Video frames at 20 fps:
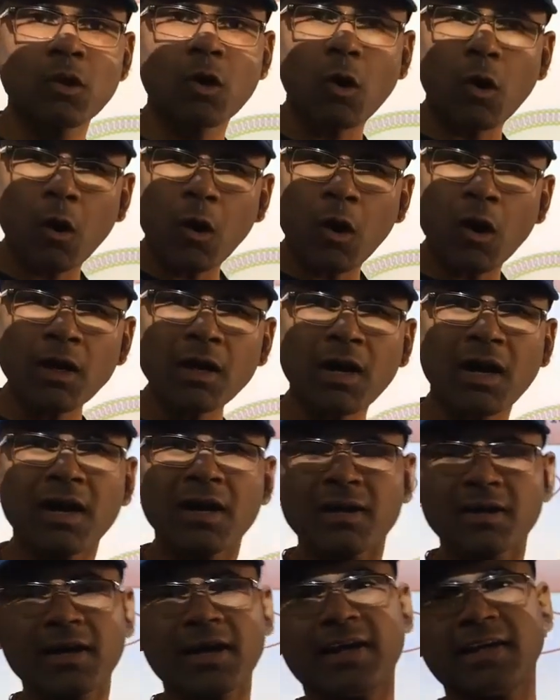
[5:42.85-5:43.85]
All
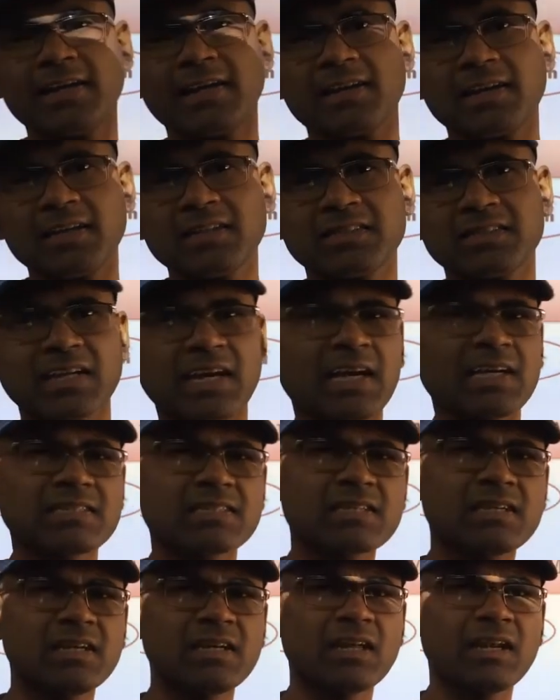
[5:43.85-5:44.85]
are categorized
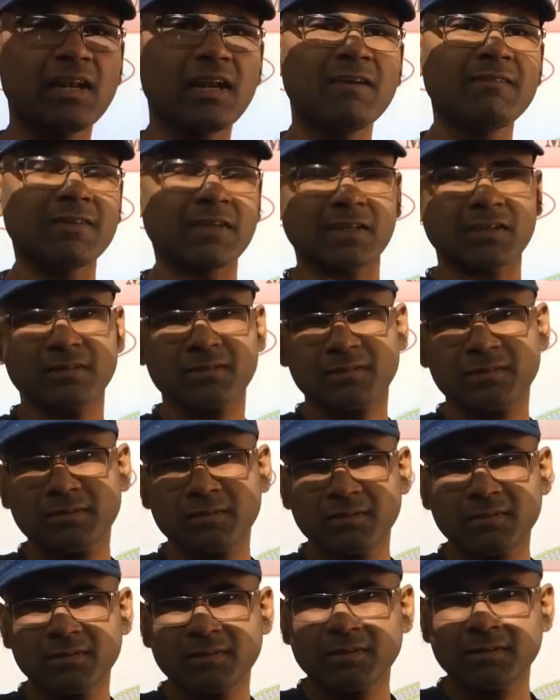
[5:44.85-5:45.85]
as
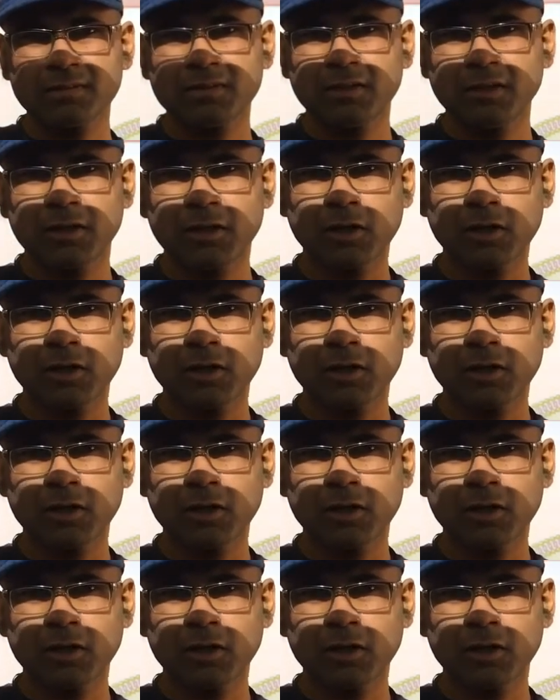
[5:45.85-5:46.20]
living.